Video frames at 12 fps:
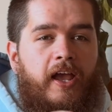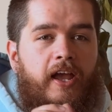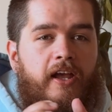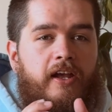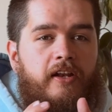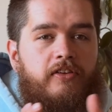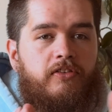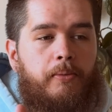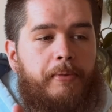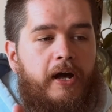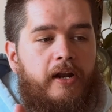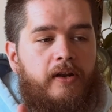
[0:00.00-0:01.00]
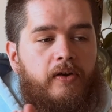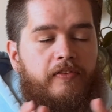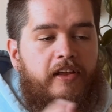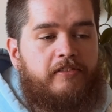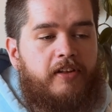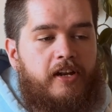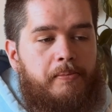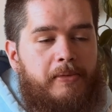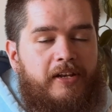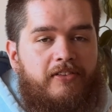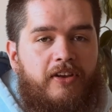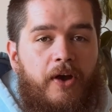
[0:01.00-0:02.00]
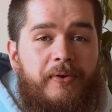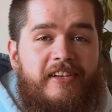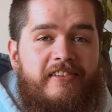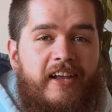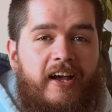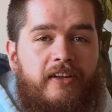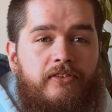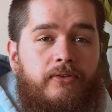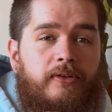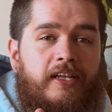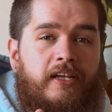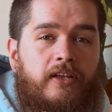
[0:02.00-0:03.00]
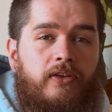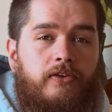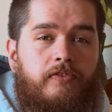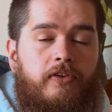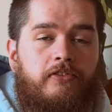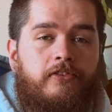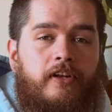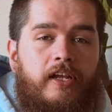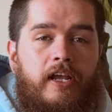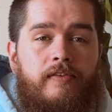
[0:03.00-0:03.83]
and part of that study meant going down to Lincoln University,